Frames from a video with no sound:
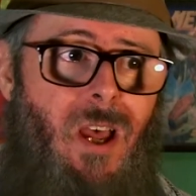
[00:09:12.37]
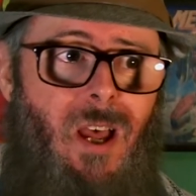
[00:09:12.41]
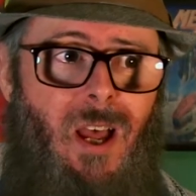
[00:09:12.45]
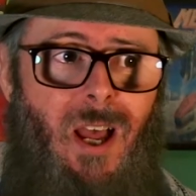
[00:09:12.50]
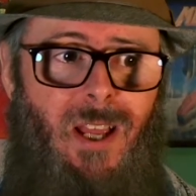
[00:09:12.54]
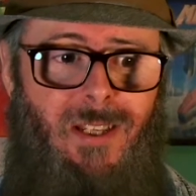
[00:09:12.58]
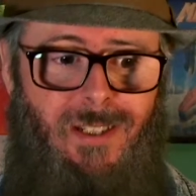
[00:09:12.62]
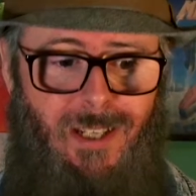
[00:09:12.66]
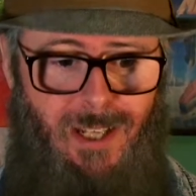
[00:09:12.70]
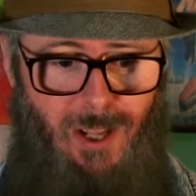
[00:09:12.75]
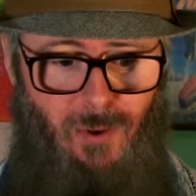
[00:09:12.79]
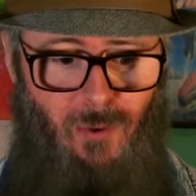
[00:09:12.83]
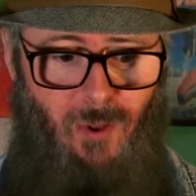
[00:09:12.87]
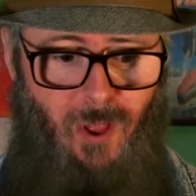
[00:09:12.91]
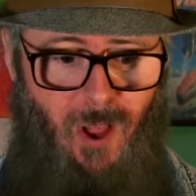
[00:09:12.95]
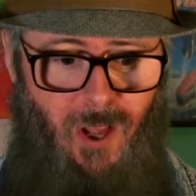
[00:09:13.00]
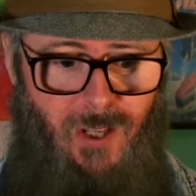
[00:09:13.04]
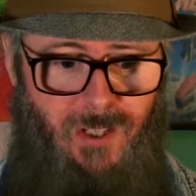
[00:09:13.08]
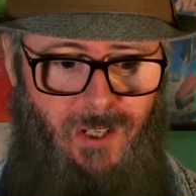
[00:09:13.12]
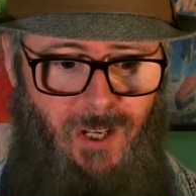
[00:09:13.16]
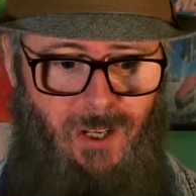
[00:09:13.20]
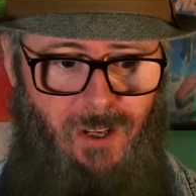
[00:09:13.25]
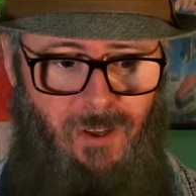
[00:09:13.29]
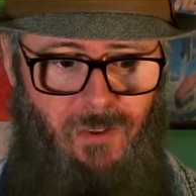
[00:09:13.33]
I said I
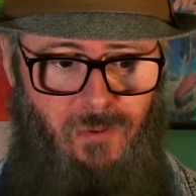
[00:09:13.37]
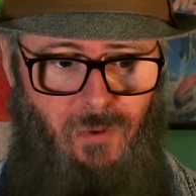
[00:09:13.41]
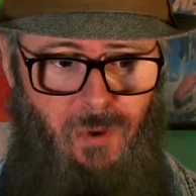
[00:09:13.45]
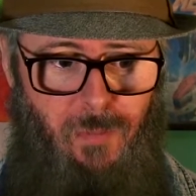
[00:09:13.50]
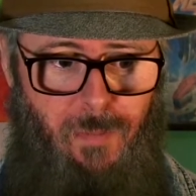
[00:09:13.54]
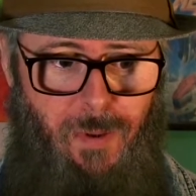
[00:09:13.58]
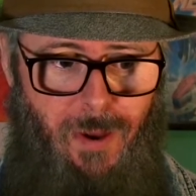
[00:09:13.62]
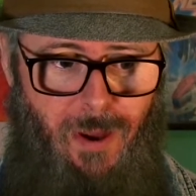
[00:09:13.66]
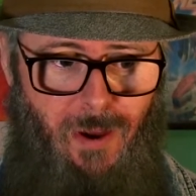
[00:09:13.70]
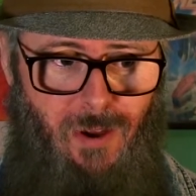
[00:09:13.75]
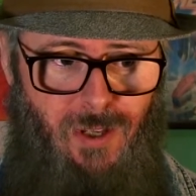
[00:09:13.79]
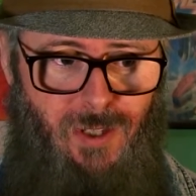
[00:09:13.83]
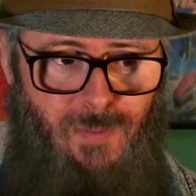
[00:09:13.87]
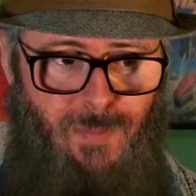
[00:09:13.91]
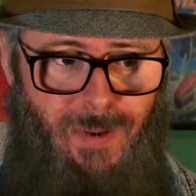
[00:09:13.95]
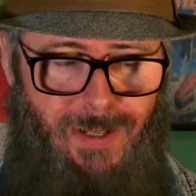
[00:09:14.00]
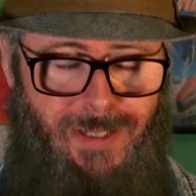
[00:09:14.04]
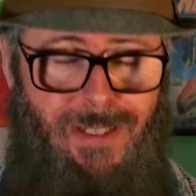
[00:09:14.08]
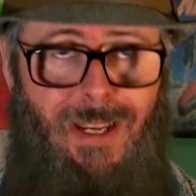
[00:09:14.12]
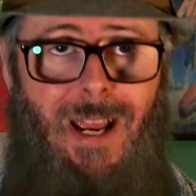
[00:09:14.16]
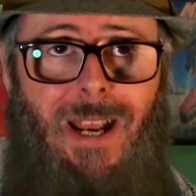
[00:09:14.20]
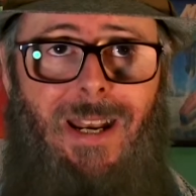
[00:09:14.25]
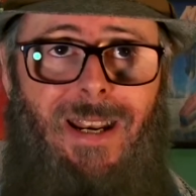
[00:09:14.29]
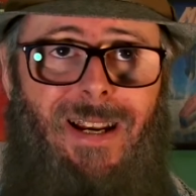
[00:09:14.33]
lost 83 pounds,
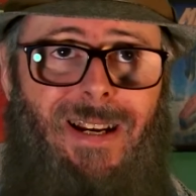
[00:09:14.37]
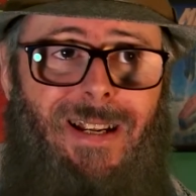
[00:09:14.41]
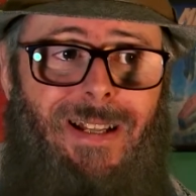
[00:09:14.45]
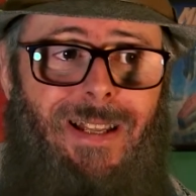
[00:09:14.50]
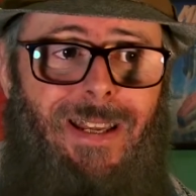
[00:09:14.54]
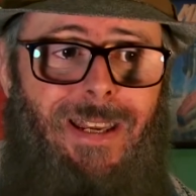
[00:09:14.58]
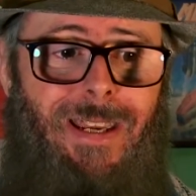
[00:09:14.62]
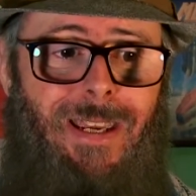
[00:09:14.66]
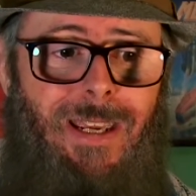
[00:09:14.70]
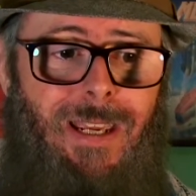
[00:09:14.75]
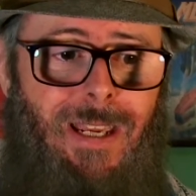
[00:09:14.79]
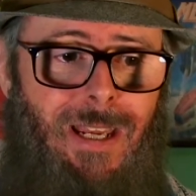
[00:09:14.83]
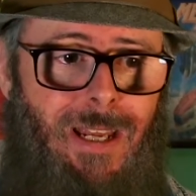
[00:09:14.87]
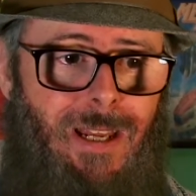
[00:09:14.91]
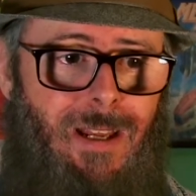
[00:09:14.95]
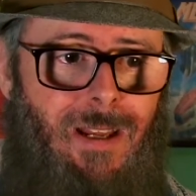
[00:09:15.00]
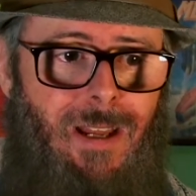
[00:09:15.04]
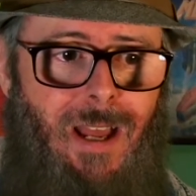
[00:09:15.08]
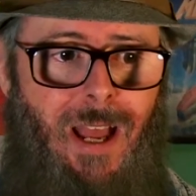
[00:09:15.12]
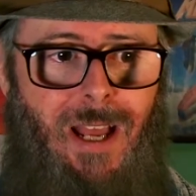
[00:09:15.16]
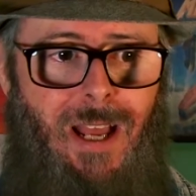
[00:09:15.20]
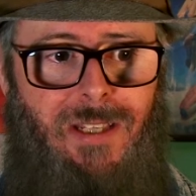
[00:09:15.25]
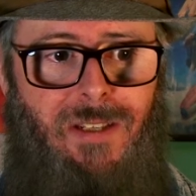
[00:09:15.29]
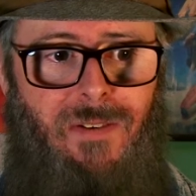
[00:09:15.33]
but technically,
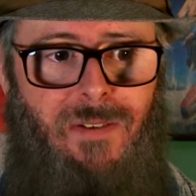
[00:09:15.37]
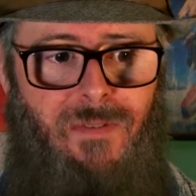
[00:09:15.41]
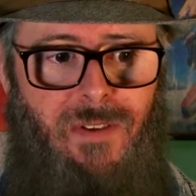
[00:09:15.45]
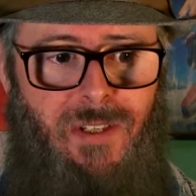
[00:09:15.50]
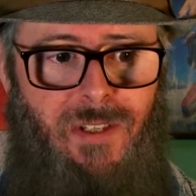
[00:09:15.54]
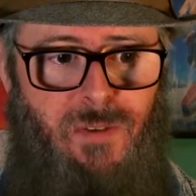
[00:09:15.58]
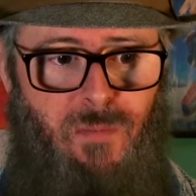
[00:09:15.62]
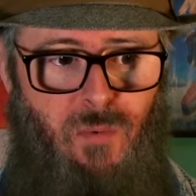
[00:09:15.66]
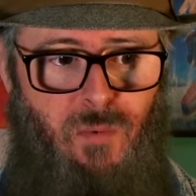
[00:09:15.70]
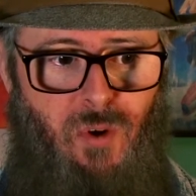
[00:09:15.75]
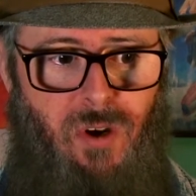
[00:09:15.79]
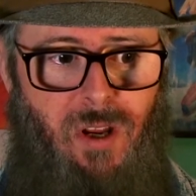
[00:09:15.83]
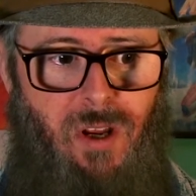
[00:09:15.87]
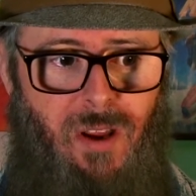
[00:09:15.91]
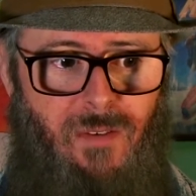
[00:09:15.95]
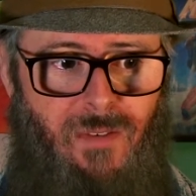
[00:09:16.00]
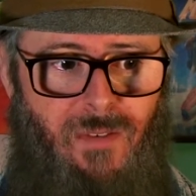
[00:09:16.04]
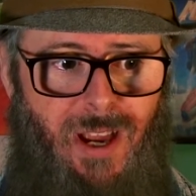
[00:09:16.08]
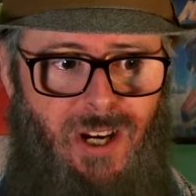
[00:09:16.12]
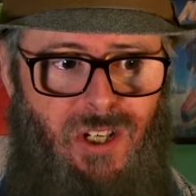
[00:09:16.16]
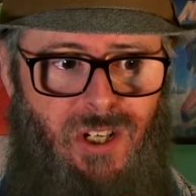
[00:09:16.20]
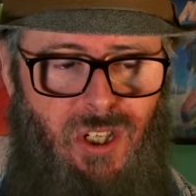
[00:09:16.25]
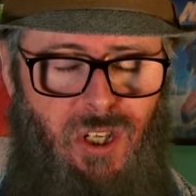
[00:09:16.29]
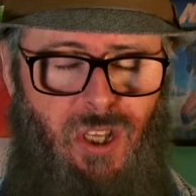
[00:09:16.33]
as of this morning, I've
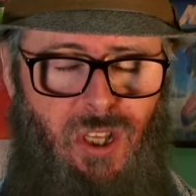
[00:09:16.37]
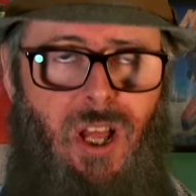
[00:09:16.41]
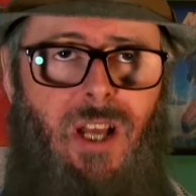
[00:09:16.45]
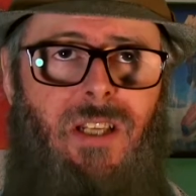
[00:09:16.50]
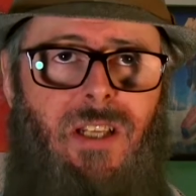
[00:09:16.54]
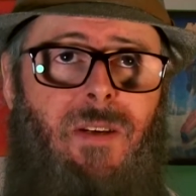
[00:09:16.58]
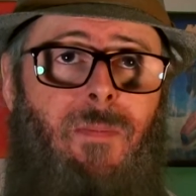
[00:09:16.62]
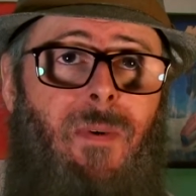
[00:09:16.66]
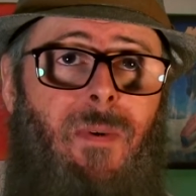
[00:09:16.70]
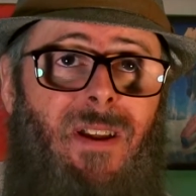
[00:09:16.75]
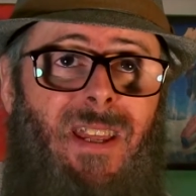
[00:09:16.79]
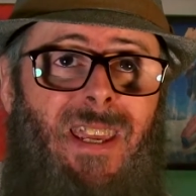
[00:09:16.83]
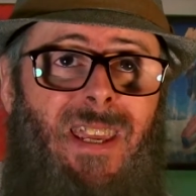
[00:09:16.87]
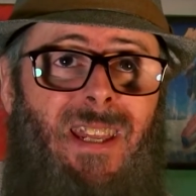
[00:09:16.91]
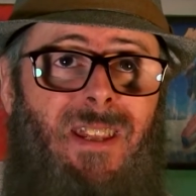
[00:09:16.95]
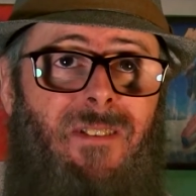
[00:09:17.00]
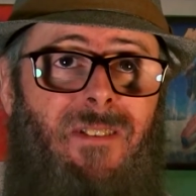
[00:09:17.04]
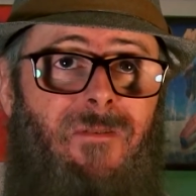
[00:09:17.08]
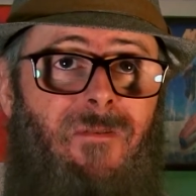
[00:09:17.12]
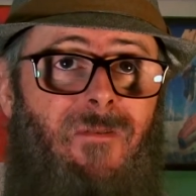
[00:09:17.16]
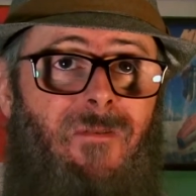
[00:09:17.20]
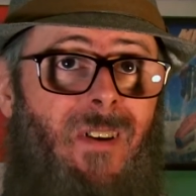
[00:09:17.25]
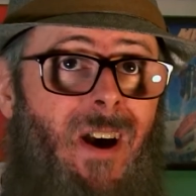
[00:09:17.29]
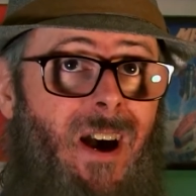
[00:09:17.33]
actually lost about
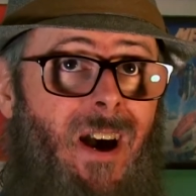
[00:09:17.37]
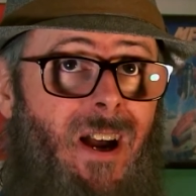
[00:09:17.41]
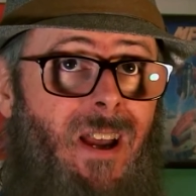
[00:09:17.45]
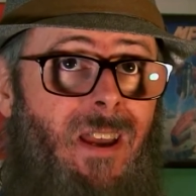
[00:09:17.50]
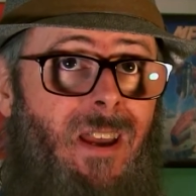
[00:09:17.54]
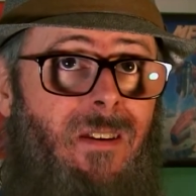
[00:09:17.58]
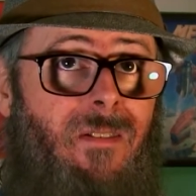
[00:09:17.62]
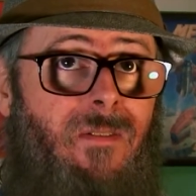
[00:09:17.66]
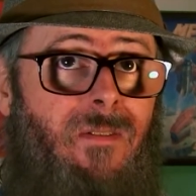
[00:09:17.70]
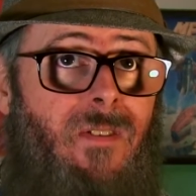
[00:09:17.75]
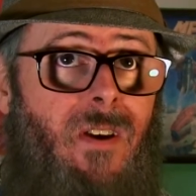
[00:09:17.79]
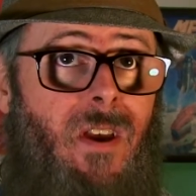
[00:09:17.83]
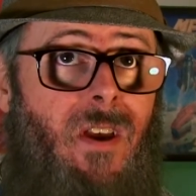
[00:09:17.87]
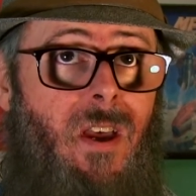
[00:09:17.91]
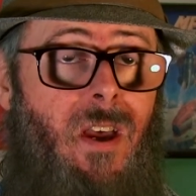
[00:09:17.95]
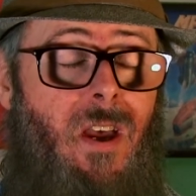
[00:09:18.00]
85.